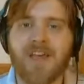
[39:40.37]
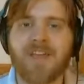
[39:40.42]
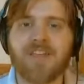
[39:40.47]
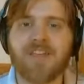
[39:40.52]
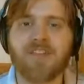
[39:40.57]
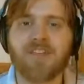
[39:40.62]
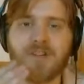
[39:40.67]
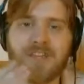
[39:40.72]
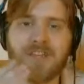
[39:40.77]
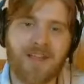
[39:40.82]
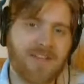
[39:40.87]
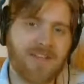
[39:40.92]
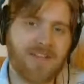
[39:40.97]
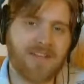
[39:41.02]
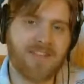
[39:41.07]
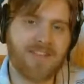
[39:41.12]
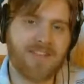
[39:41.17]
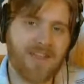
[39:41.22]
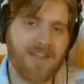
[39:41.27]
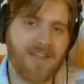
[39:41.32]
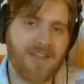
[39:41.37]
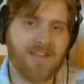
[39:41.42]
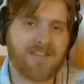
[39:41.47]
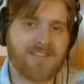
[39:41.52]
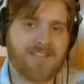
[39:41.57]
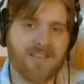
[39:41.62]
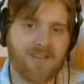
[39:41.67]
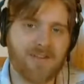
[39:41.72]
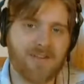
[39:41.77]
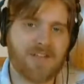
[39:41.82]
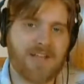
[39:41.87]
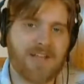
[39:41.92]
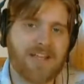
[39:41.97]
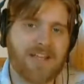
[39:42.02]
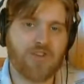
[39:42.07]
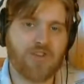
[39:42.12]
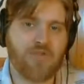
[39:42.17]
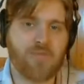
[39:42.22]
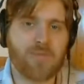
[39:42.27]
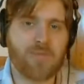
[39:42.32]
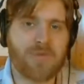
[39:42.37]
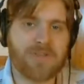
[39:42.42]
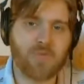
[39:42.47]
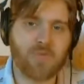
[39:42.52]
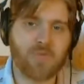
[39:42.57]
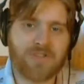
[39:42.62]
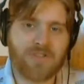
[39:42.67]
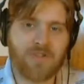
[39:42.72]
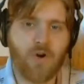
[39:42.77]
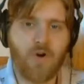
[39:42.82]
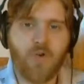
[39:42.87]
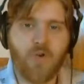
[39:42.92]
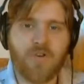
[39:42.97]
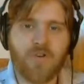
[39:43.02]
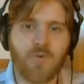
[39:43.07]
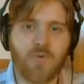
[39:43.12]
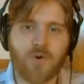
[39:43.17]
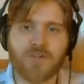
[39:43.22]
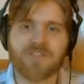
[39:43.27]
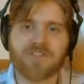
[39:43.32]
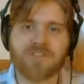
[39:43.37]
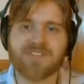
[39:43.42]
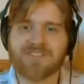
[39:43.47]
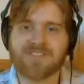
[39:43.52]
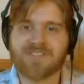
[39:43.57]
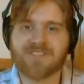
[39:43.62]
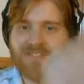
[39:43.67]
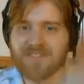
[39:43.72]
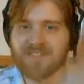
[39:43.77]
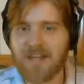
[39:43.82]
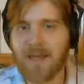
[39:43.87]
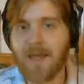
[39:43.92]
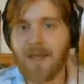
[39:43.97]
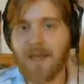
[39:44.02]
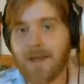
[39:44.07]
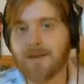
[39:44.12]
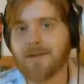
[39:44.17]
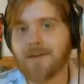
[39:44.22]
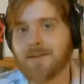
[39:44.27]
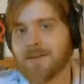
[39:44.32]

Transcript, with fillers: you're killing things that look like humans with no remorse because they're dead.